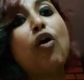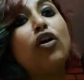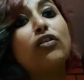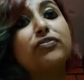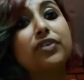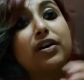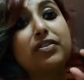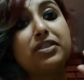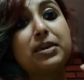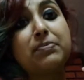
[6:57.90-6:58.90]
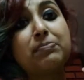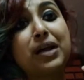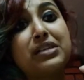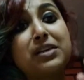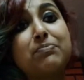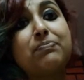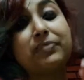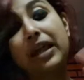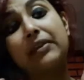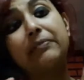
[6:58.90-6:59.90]
all of the plastic,
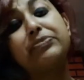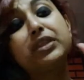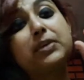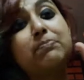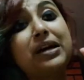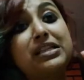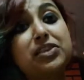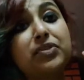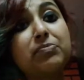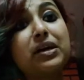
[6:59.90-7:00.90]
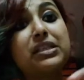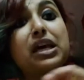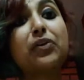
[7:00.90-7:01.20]
like the cigarette butts